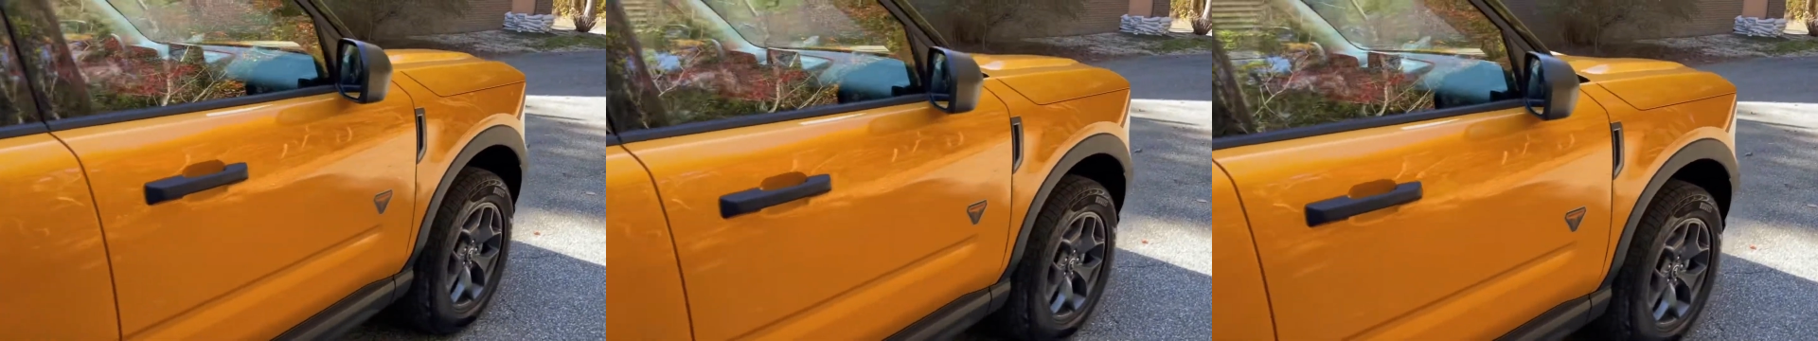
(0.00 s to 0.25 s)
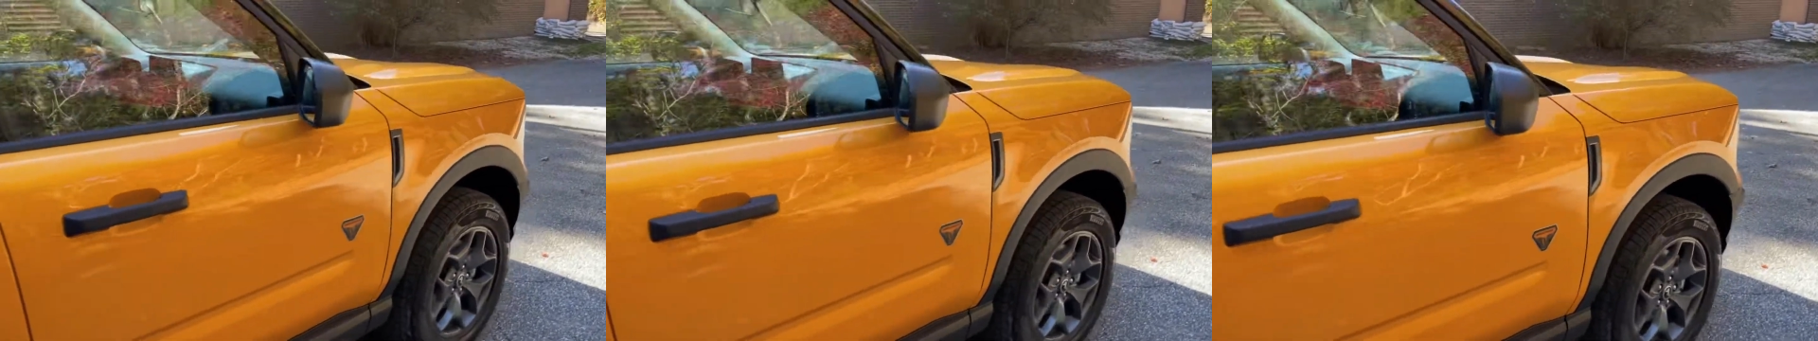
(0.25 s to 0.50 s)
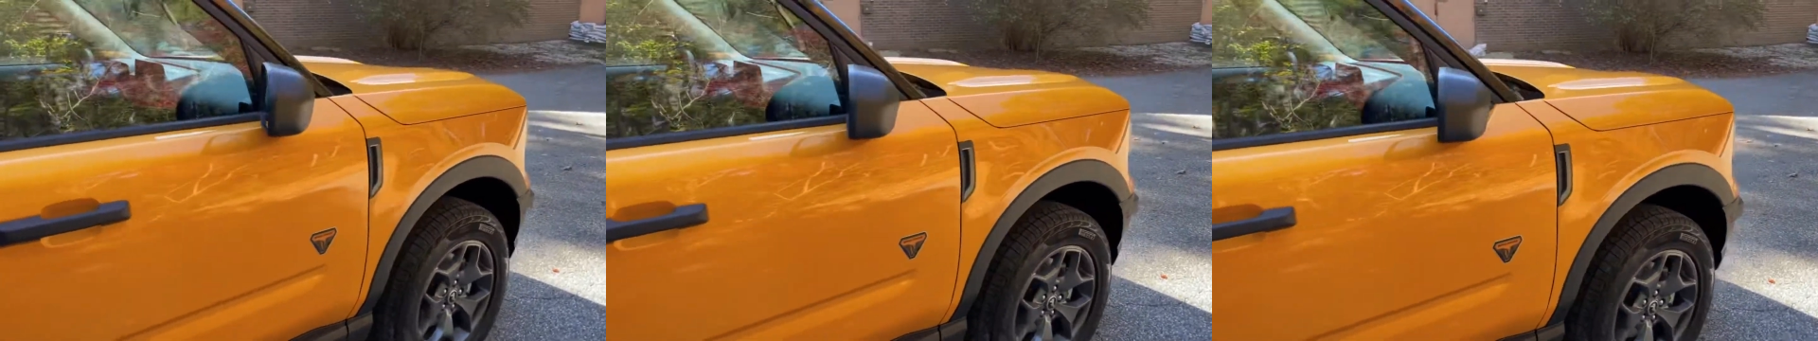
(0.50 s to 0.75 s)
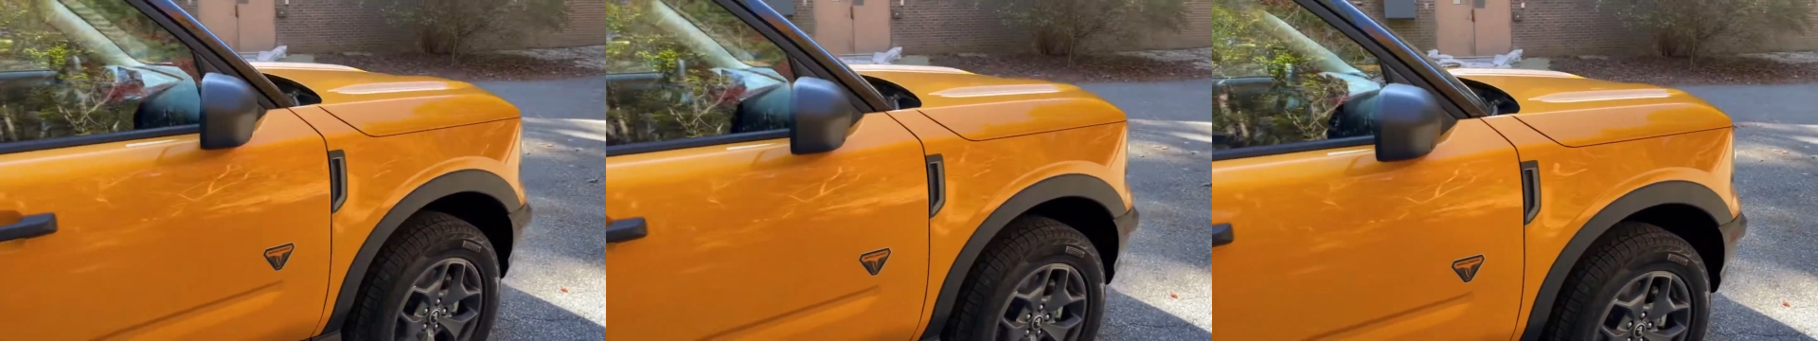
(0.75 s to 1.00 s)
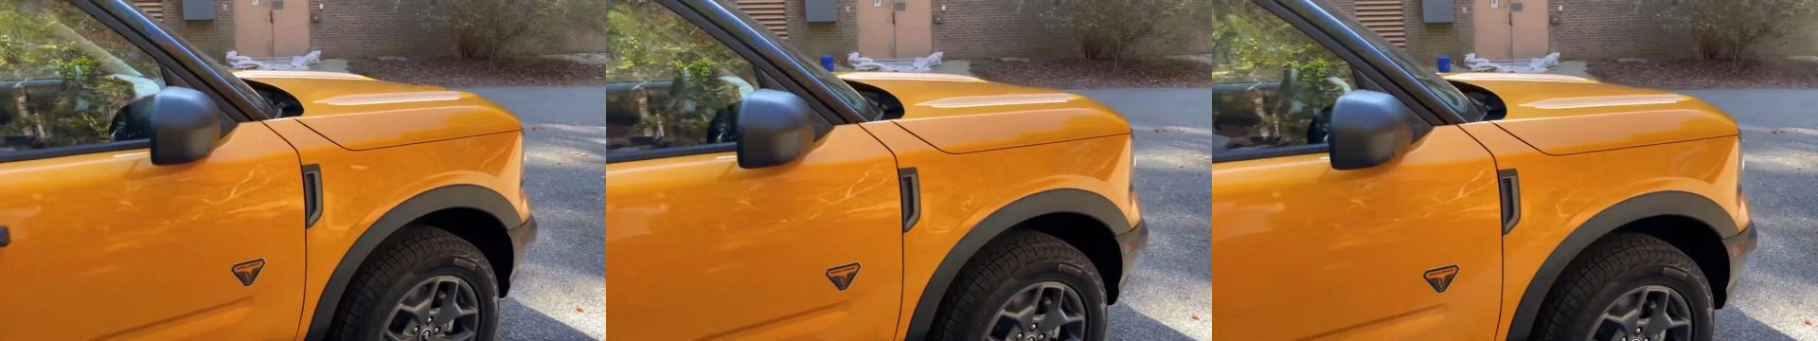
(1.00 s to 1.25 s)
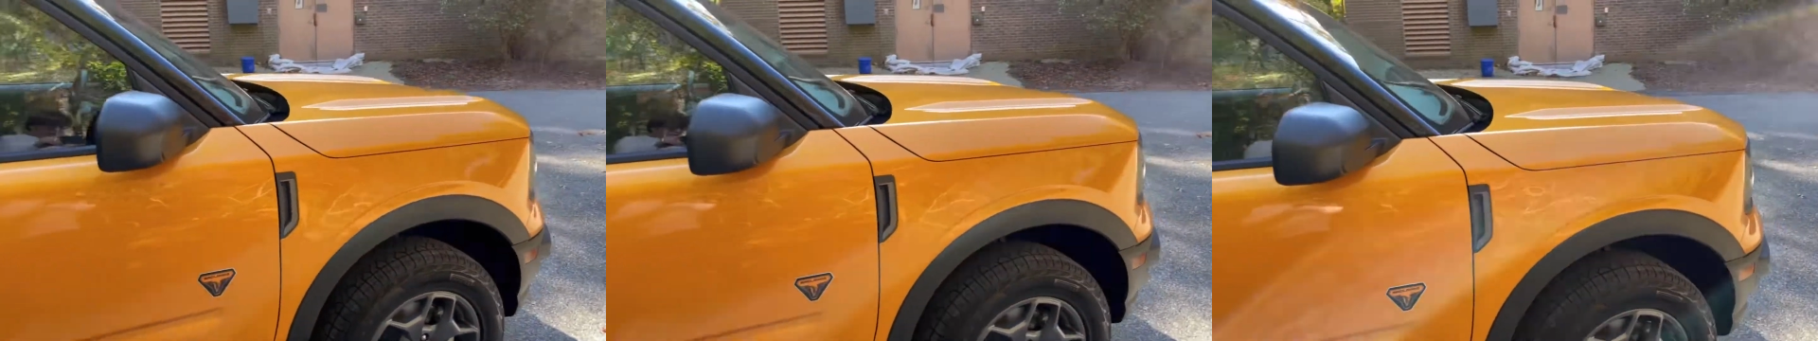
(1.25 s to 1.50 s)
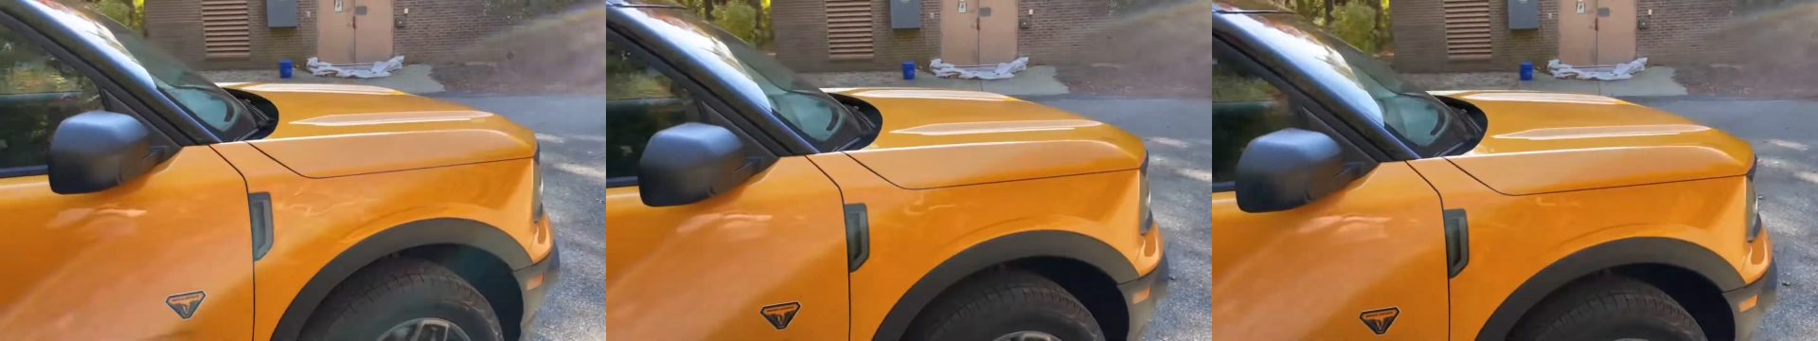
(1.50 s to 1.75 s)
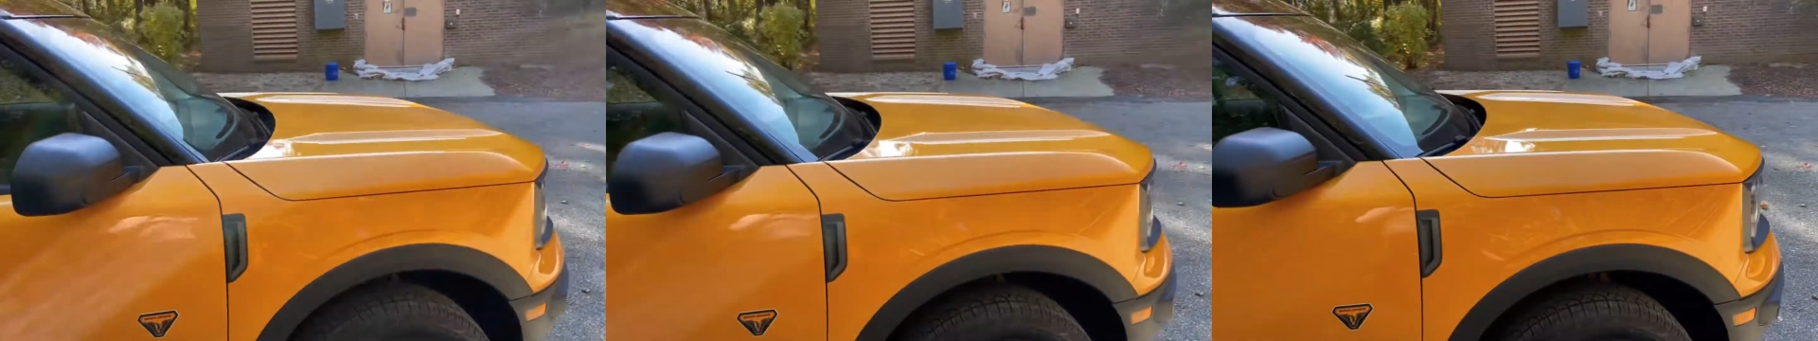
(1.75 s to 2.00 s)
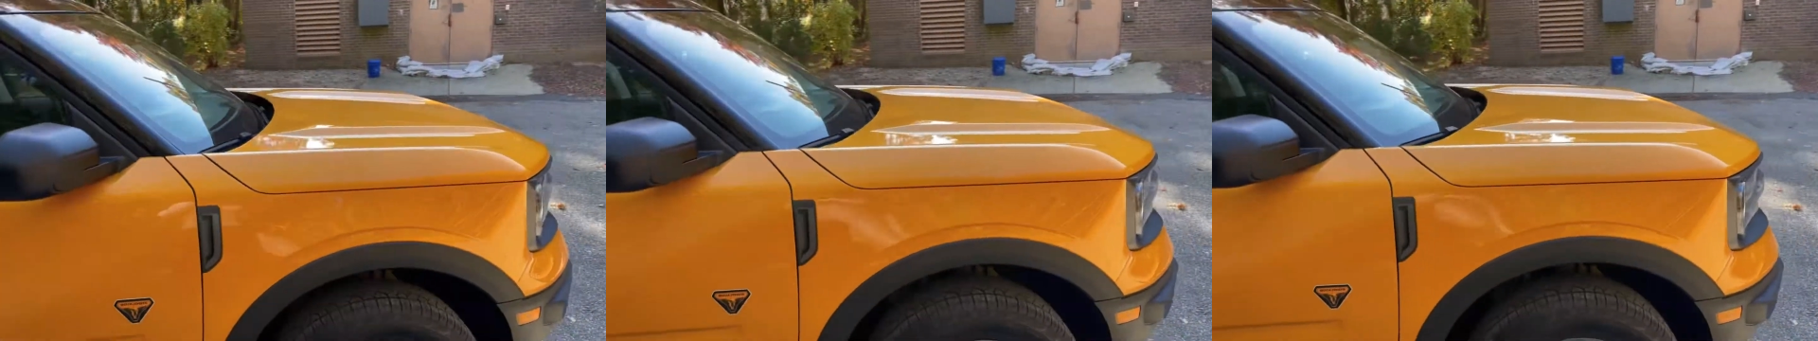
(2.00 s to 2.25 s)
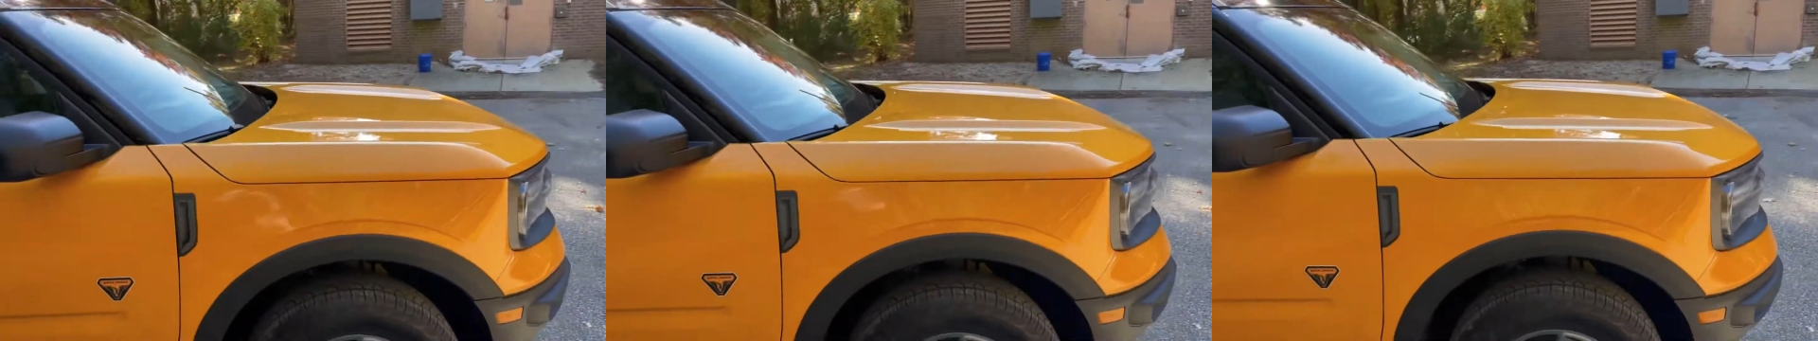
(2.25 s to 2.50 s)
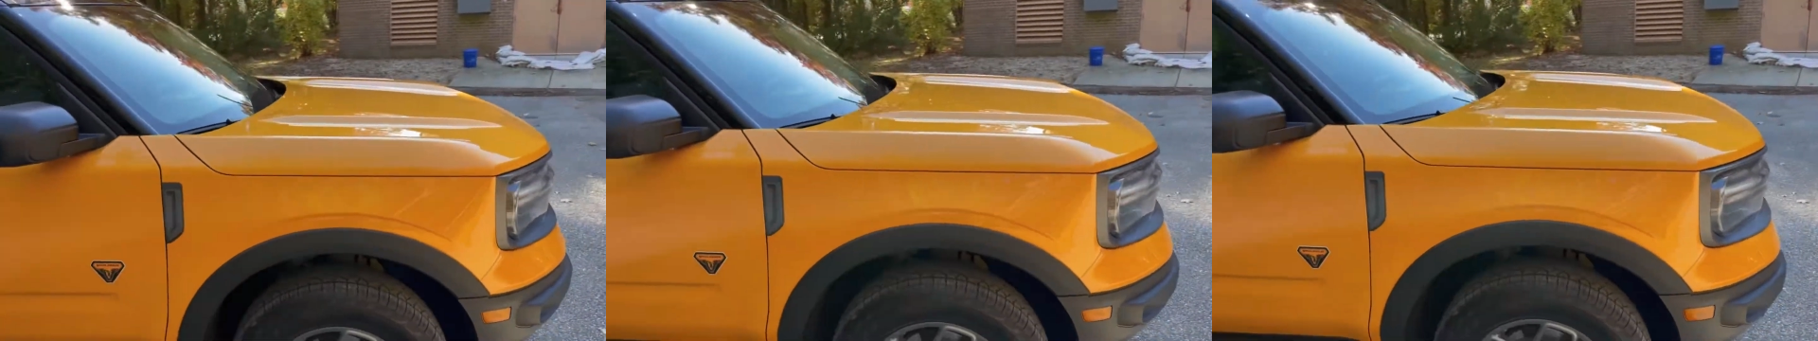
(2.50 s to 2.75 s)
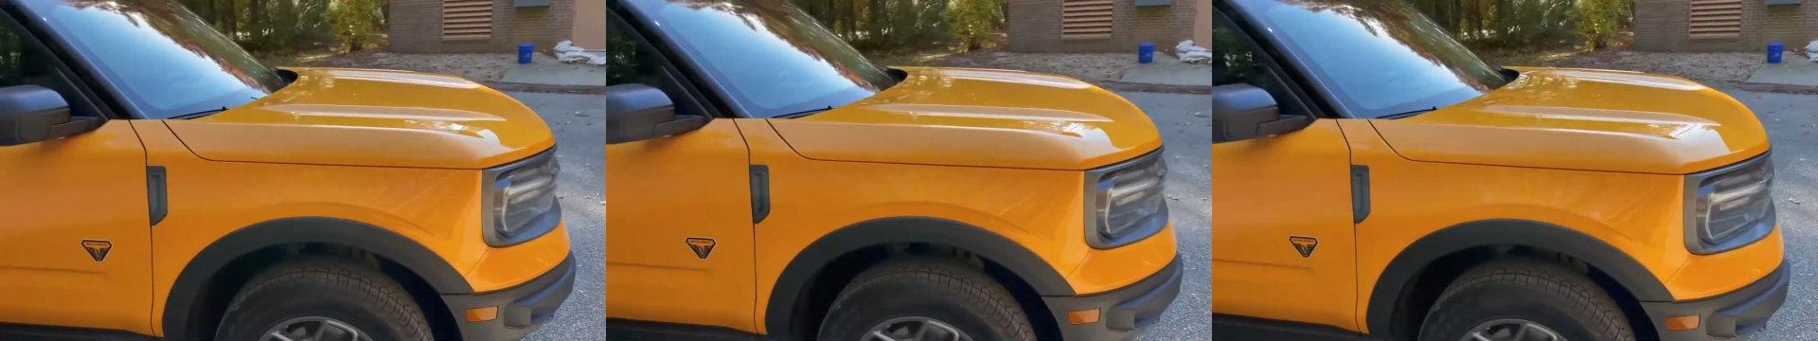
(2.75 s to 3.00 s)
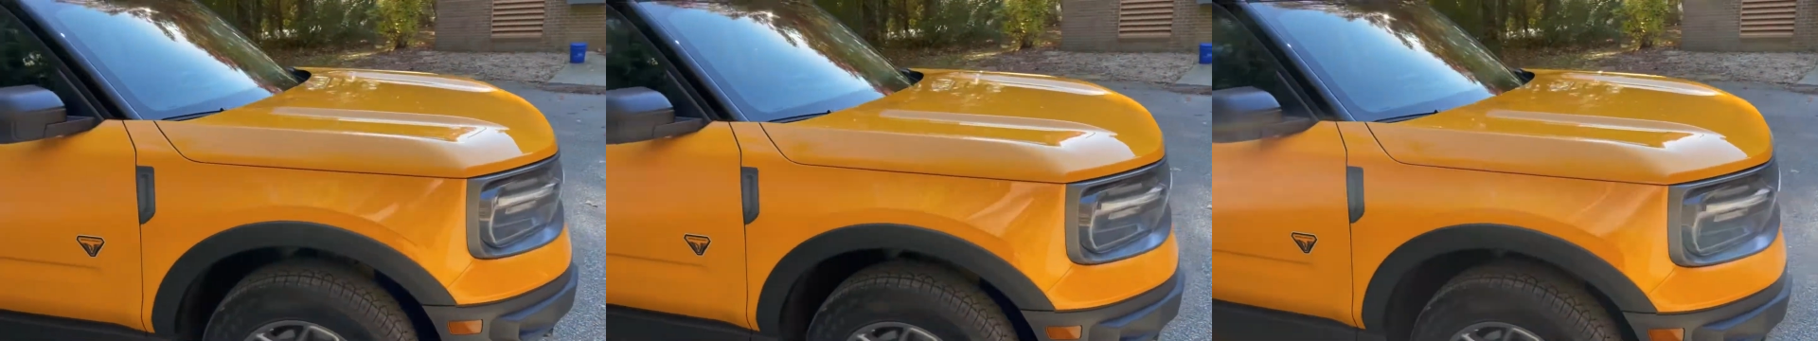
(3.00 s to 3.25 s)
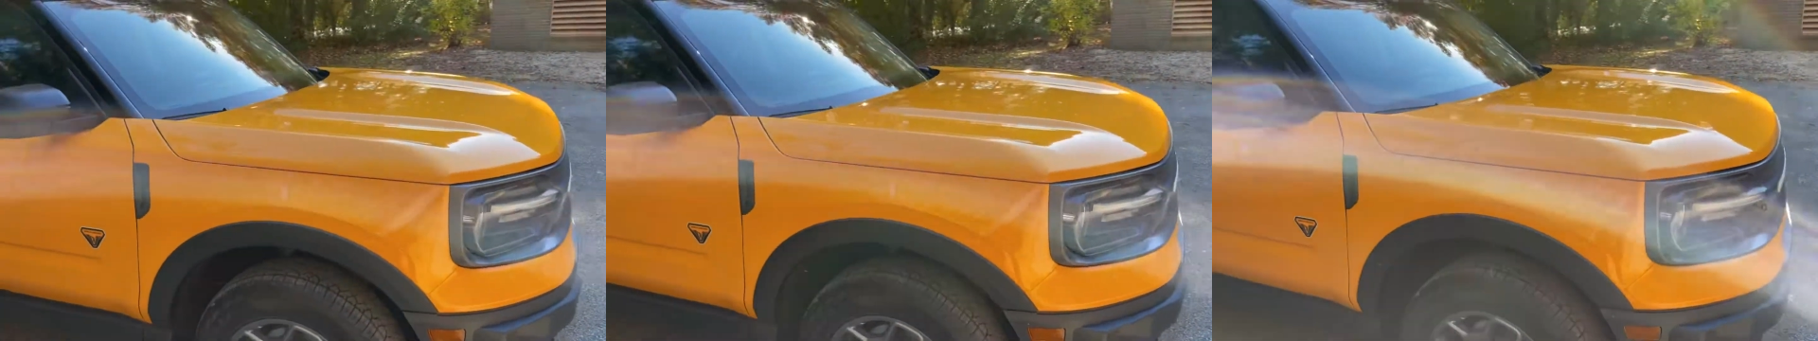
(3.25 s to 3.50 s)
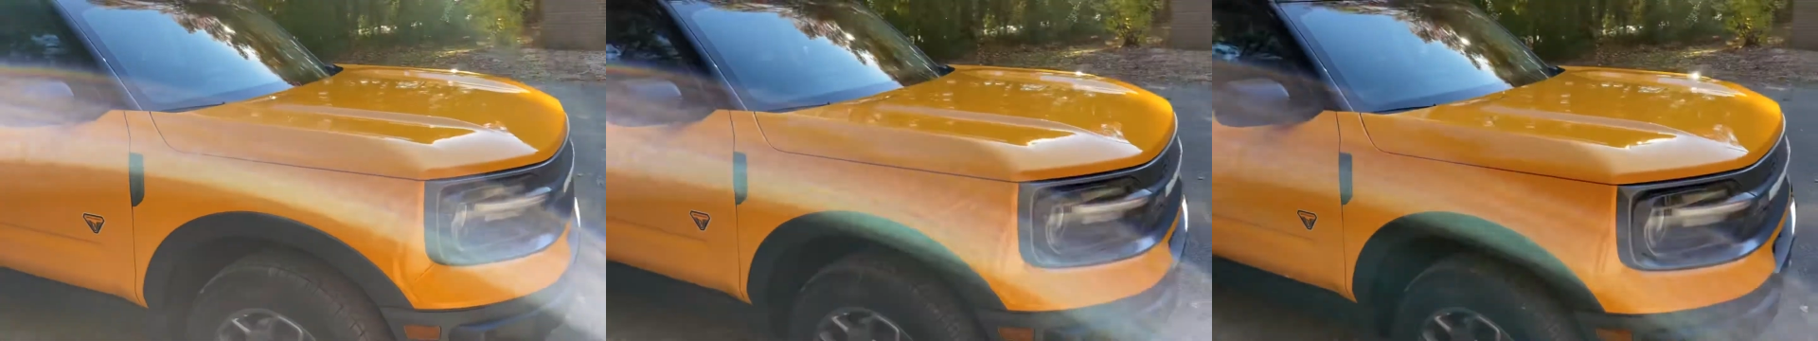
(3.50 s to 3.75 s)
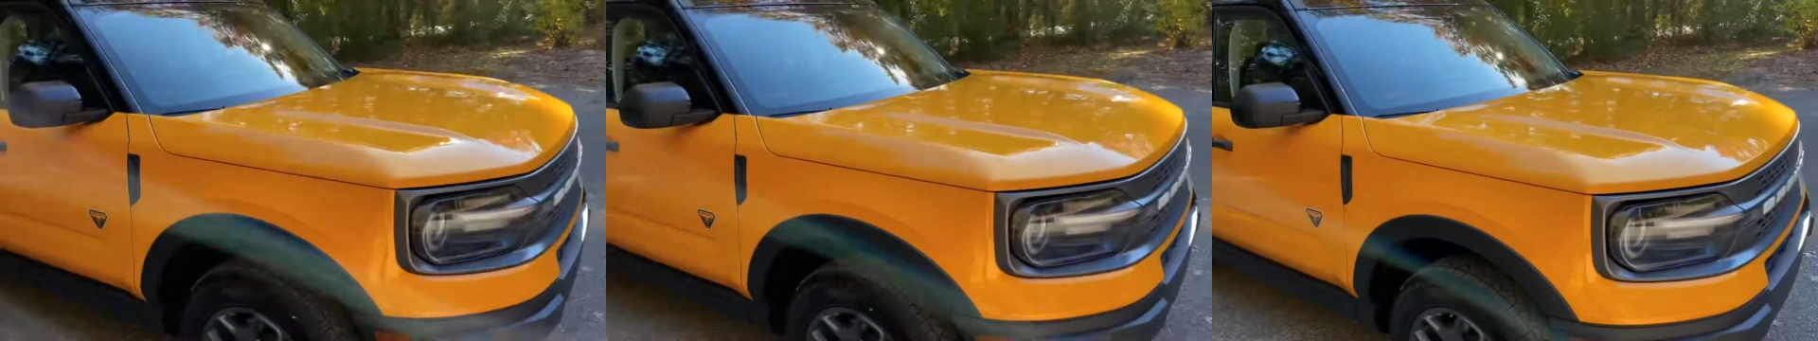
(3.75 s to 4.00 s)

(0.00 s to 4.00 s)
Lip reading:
[unreadable: no face in view]